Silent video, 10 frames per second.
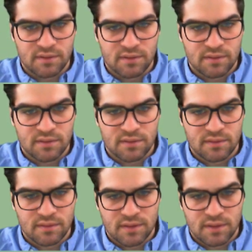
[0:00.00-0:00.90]

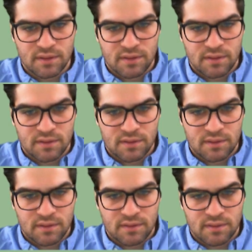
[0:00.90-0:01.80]

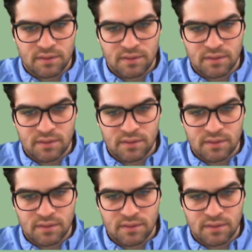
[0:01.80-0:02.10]
Nothing is said.